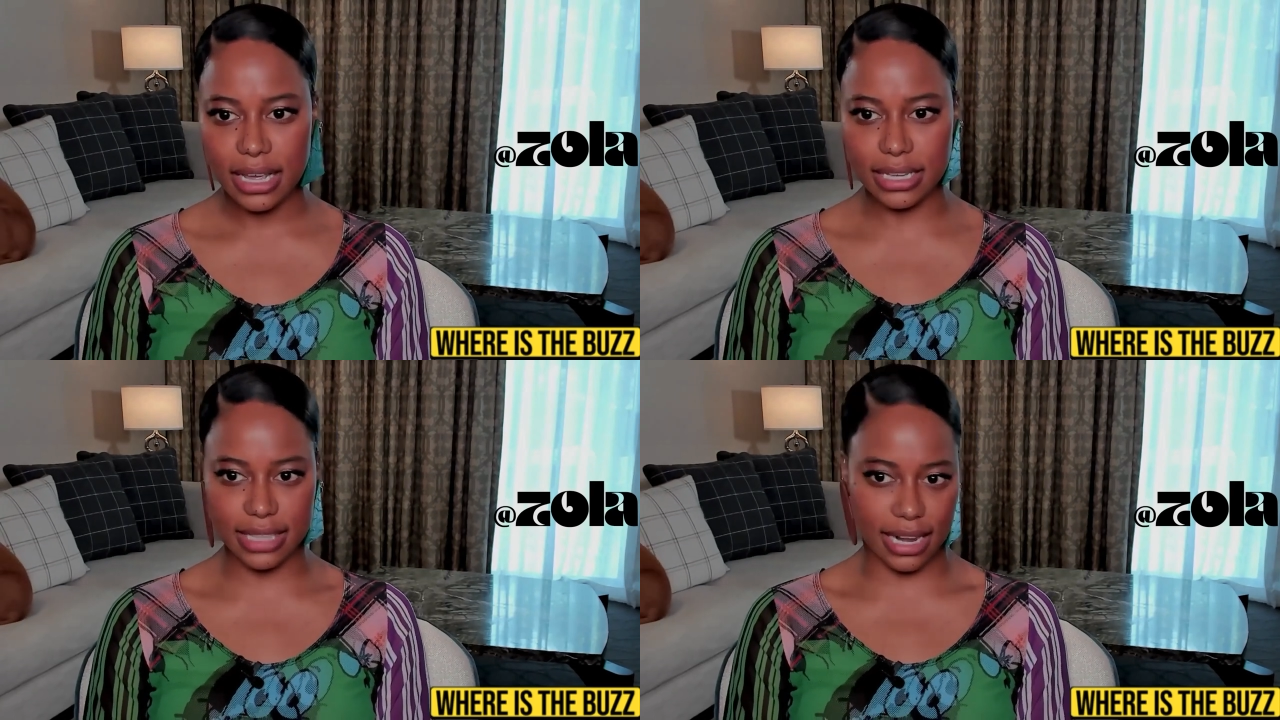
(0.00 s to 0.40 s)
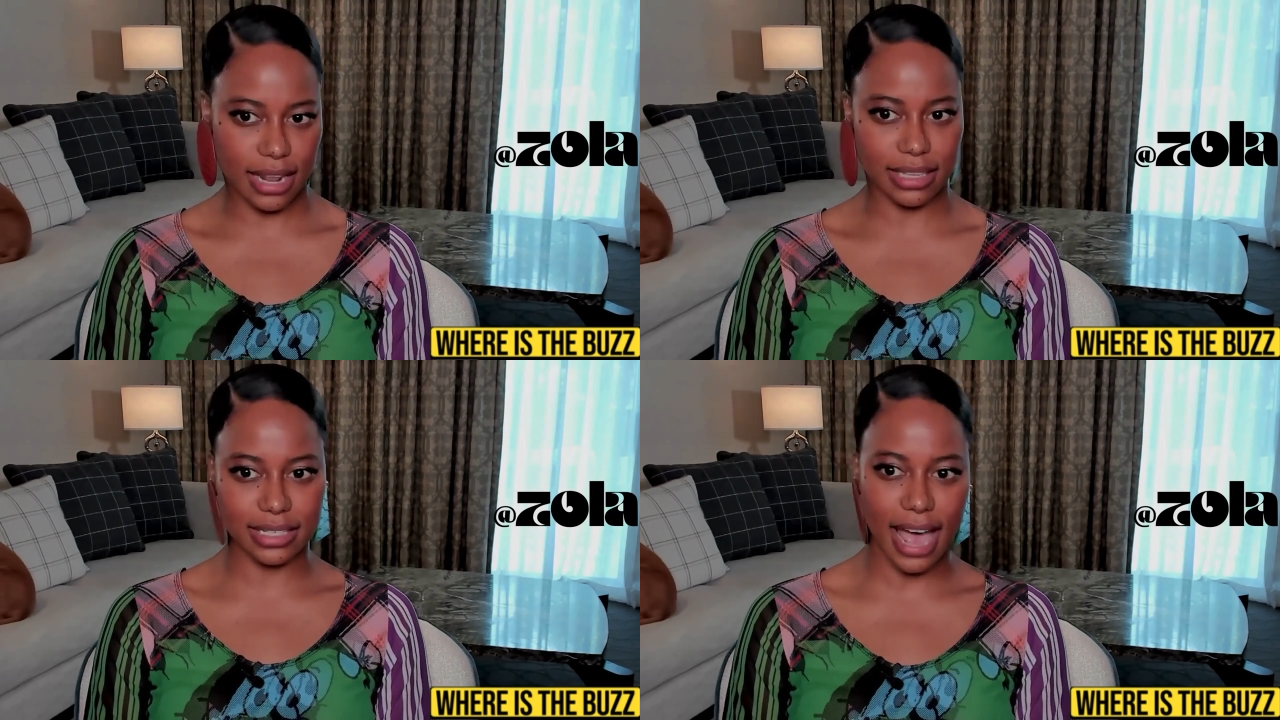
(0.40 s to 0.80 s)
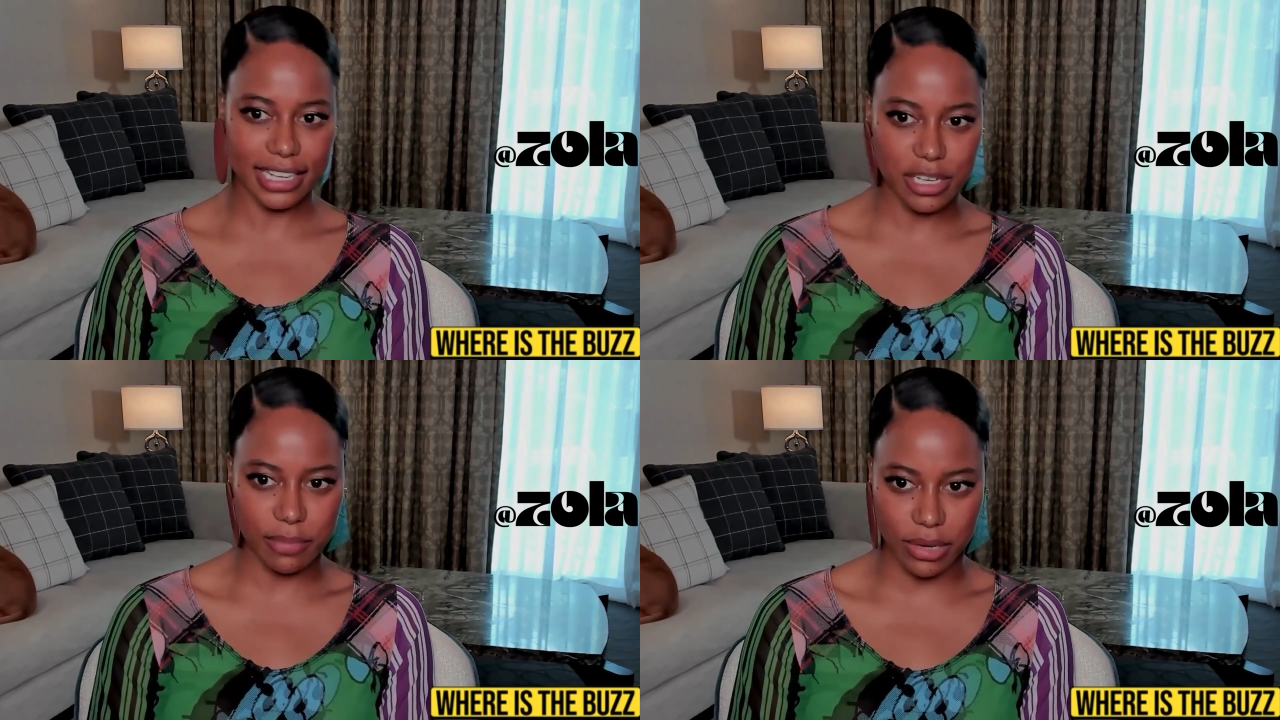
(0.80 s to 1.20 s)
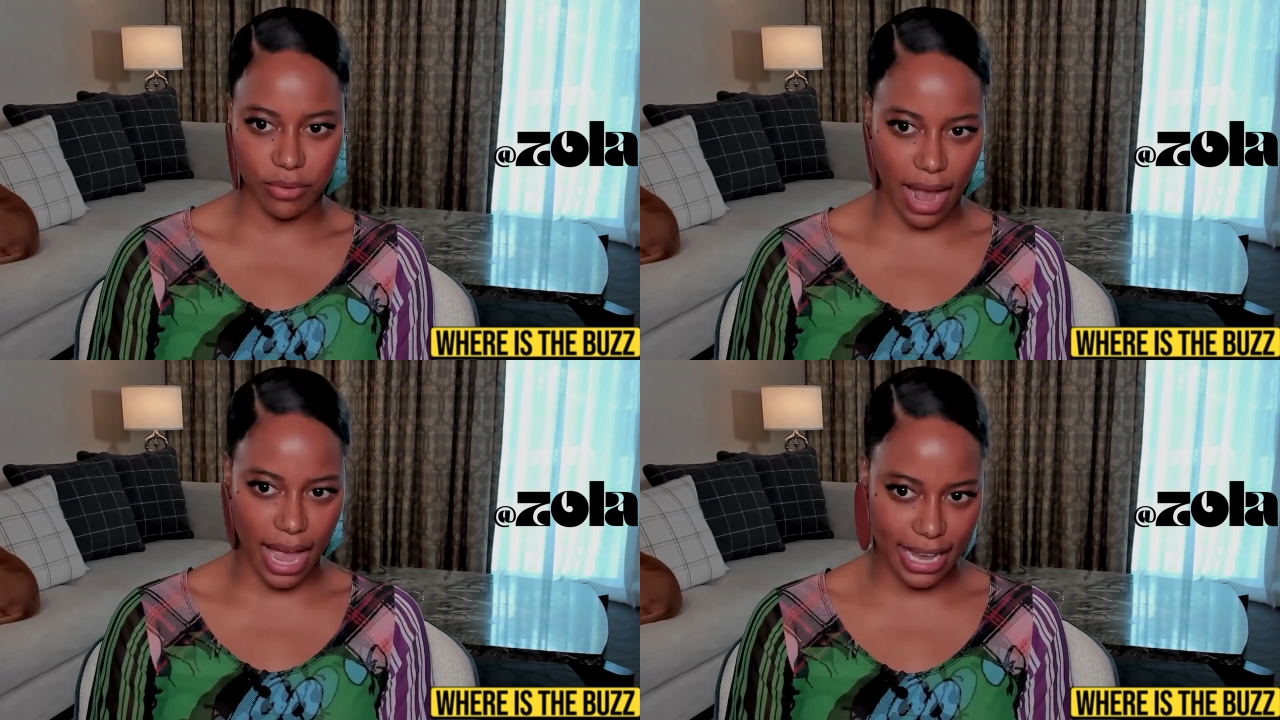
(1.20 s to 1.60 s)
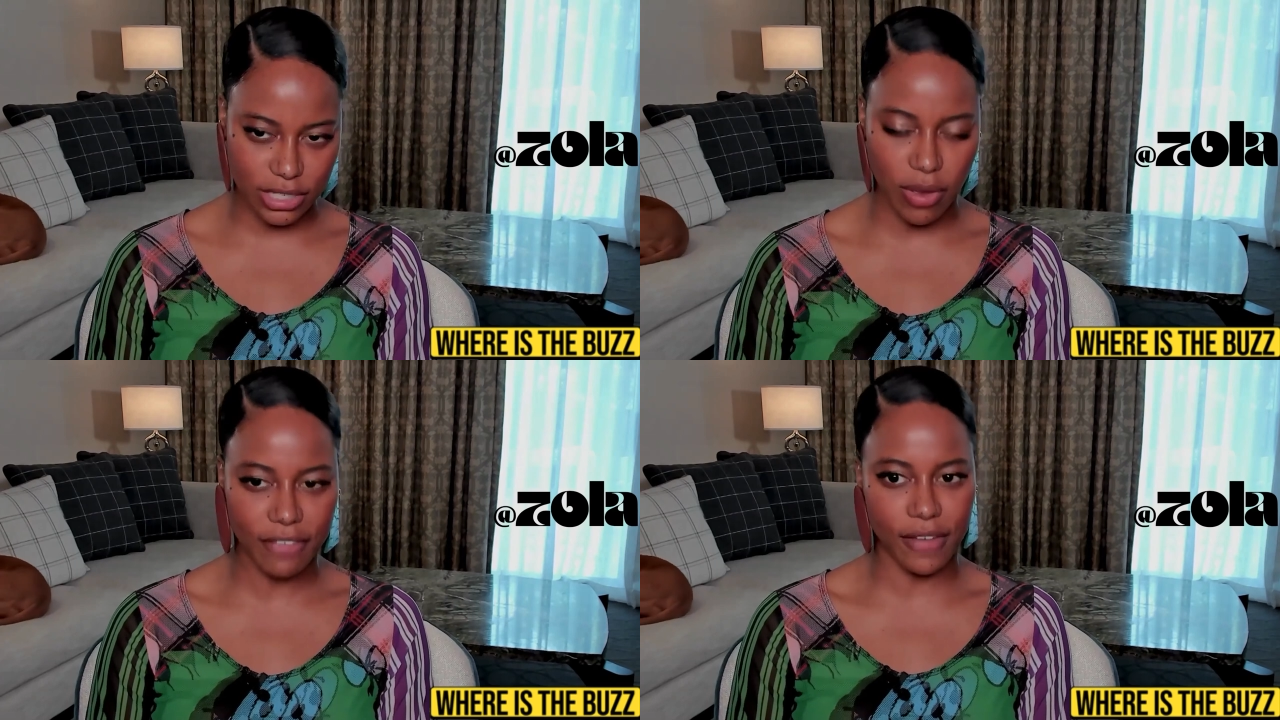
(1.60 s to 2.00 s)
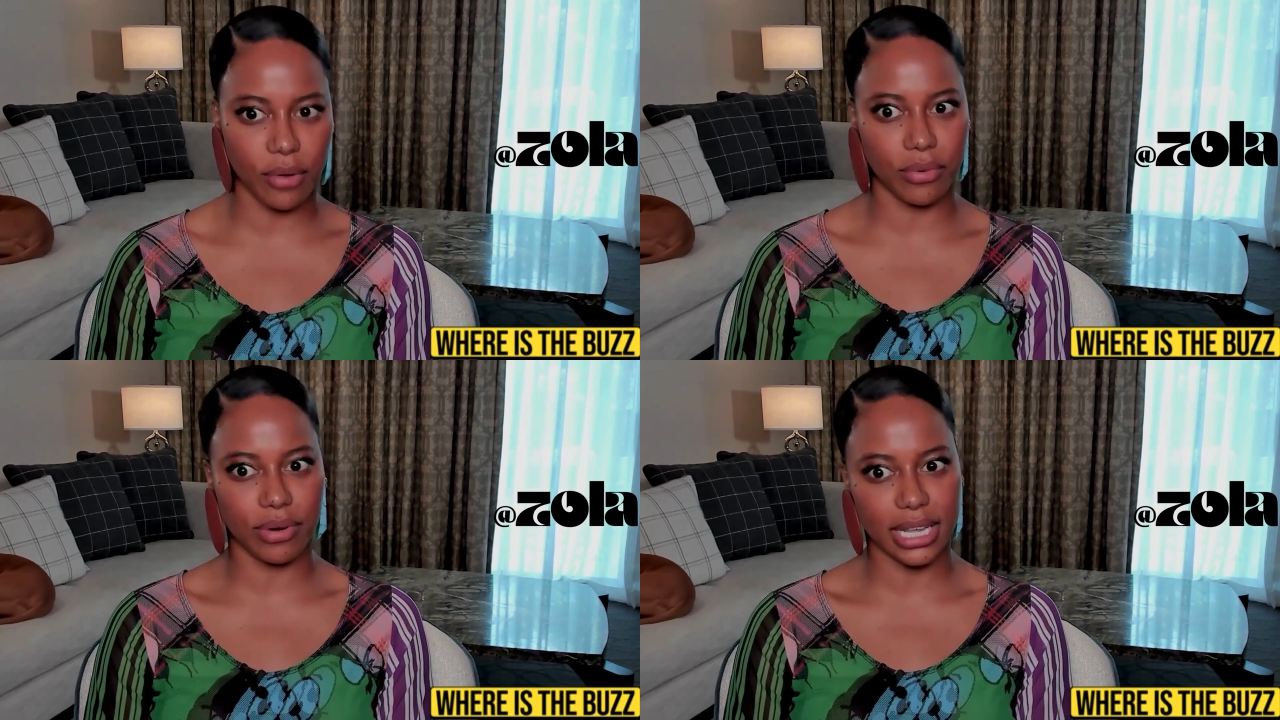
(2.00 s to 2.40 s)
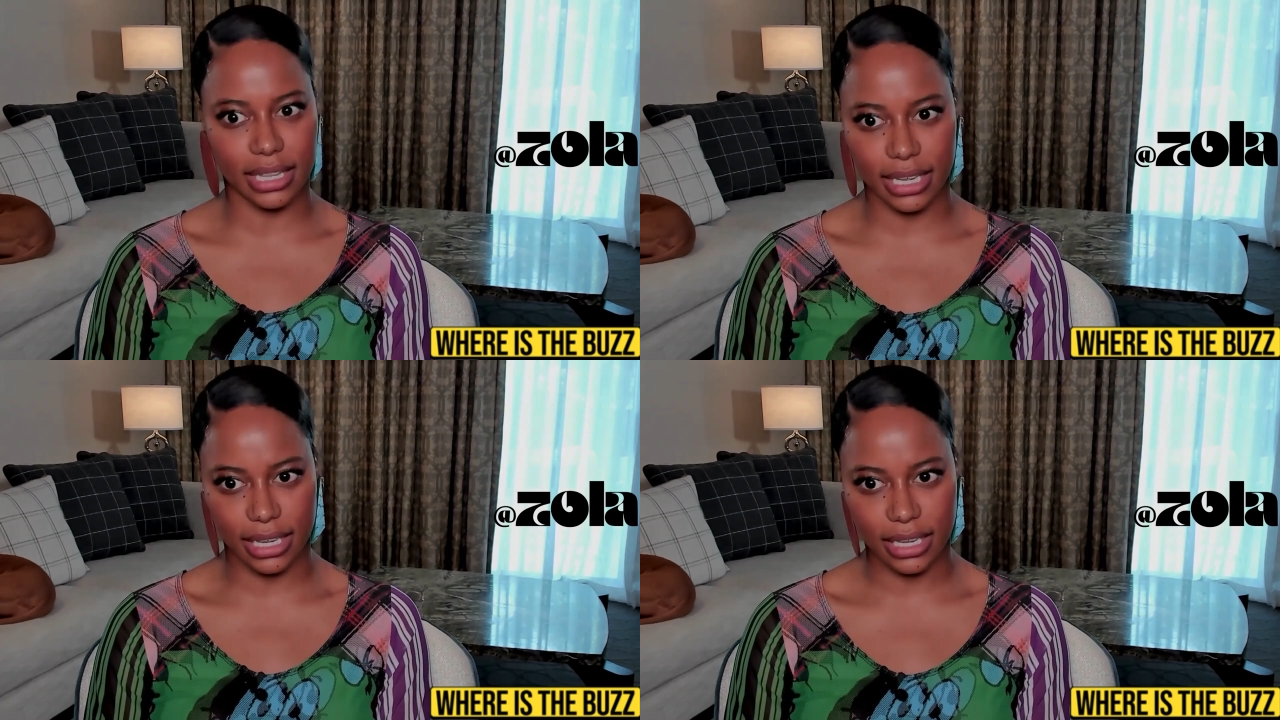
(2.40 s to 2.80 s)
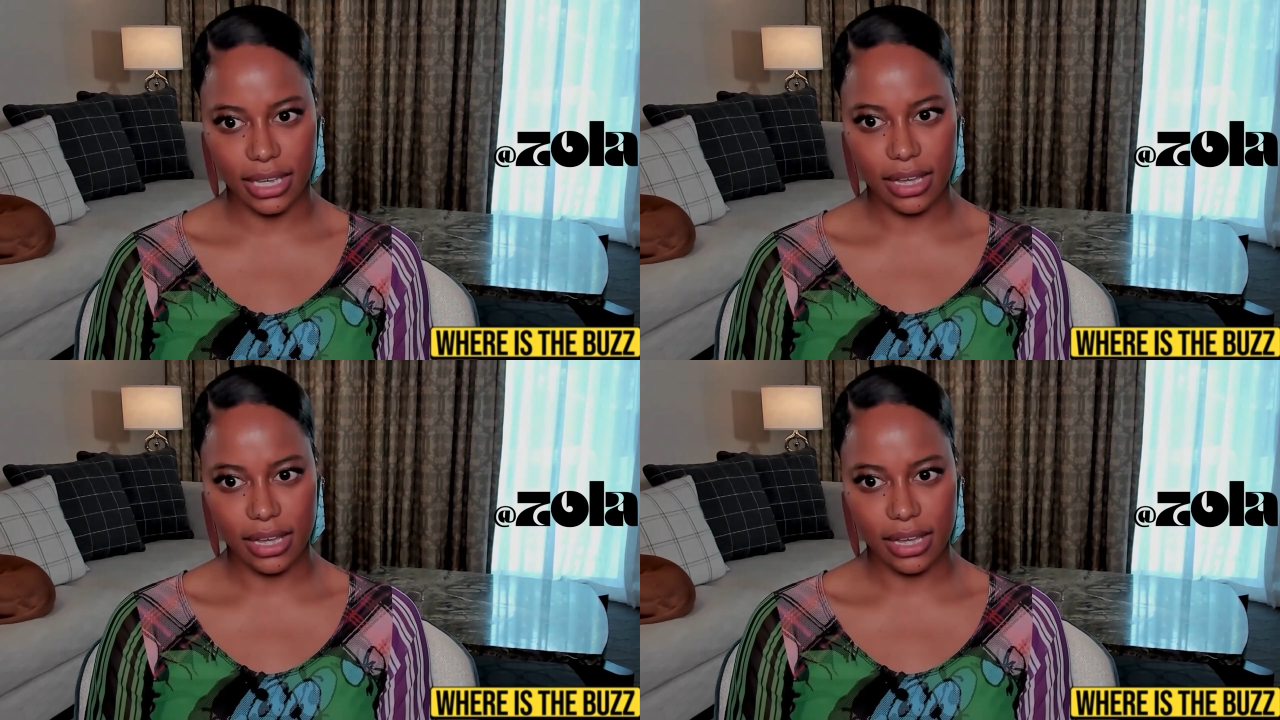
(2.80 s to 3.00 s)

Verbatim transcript: because that this has to be right so i felt really